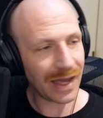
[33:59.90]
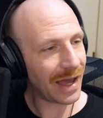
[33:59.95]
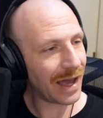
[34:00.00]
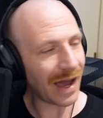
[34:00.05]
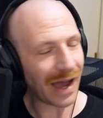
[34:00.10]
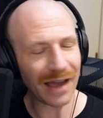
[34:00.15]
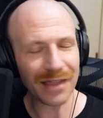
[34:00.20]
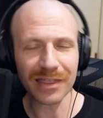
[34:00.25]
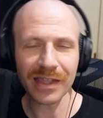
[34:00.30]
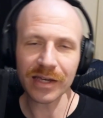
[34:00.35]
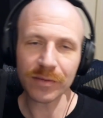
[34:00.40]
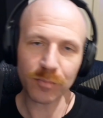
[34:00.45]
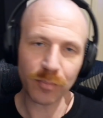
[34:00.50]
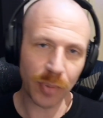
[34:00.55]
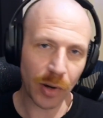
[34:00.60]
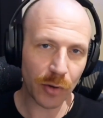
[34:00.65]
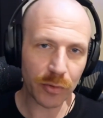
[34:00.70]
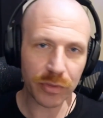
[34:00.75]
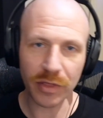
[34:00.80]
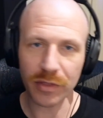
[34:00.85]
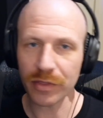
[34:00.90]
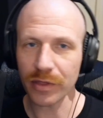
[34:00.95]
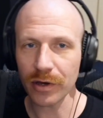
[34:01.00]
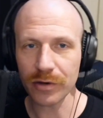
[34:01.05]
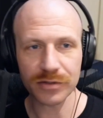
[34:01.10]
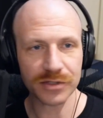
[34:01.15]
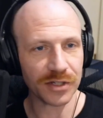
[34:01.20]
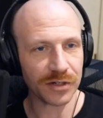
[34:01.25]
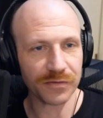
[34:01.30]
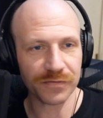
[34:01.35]
I think both of
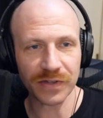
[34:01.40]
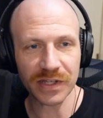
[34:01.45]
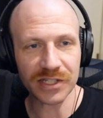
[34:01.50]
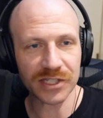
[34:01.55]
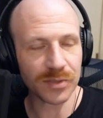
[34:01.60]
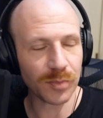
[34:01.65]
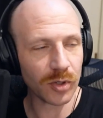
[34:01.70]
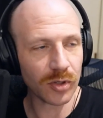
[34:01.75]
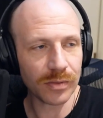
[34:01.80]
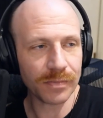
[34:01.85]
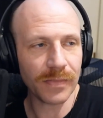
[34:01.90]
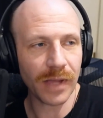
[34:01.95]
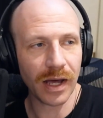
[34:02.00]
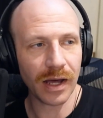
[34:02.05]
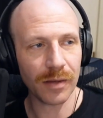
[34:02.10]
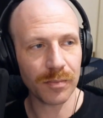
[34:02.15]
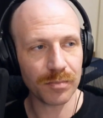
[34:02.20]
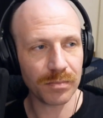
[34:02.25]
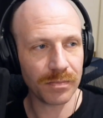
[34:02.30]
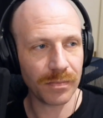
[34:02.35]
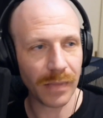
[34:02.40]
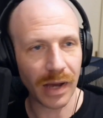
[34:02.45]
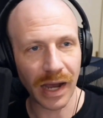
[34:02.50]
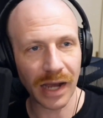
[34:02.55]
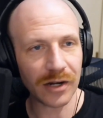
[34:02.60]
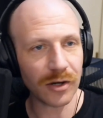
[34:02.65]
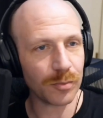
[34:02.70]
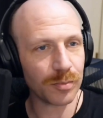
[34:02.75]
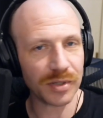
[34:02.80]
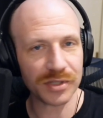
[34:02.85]
those are feasible. I
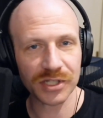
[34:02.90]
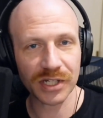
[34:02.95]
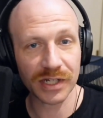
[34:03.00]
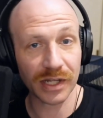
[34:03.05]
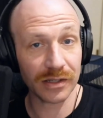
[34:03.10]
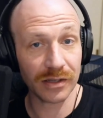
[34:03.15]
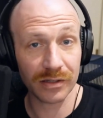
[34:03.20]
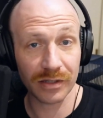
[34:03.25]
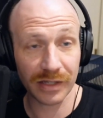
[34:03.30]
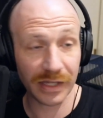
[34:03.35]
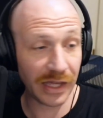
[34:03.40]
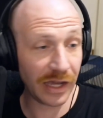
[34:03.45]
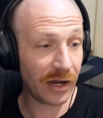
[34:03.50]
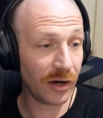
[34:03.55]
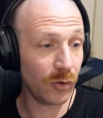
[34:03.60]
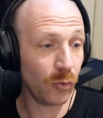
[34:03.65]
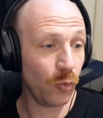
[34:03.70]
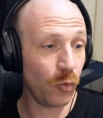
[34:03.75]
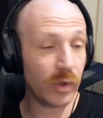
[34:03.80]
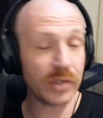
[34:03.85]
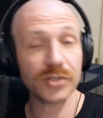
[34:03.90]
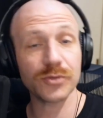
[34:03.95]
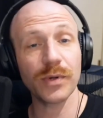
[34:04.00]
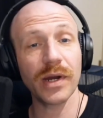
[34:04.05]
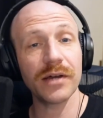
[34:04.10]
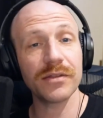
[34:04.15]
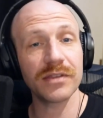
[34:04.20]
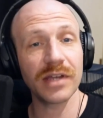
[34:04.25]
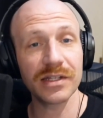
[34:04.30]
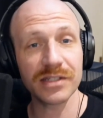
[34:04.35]
don't particularly care which
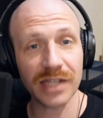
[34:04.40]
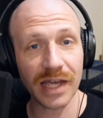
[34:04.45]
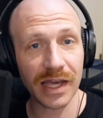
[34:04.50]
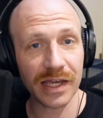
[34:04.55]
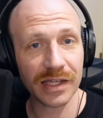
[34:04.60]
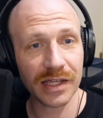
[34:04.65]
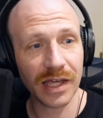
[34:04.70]
route they take,